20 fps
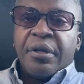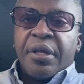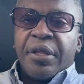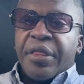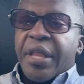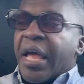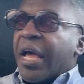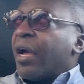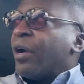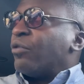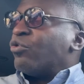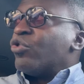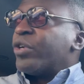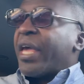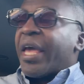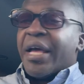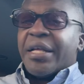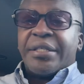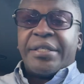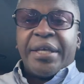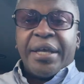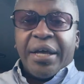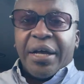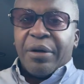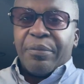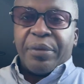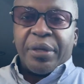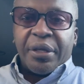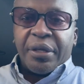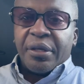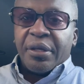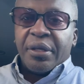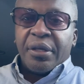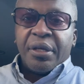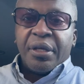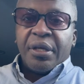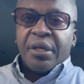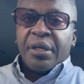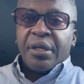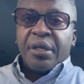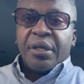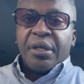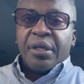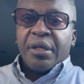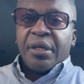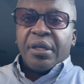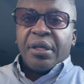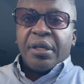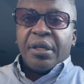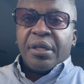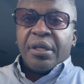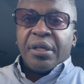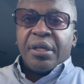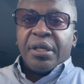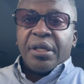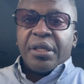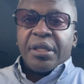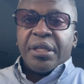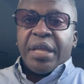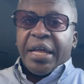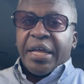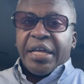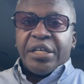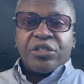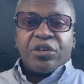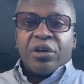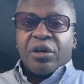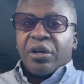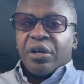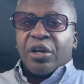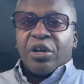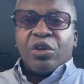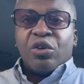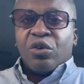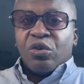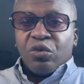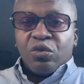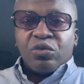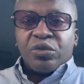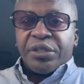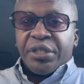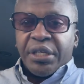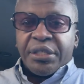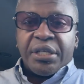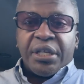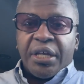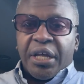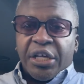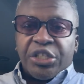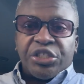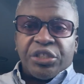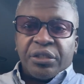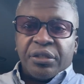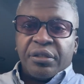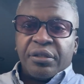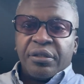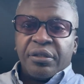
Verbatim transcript: Now you can't tell me that he's going to lose this election.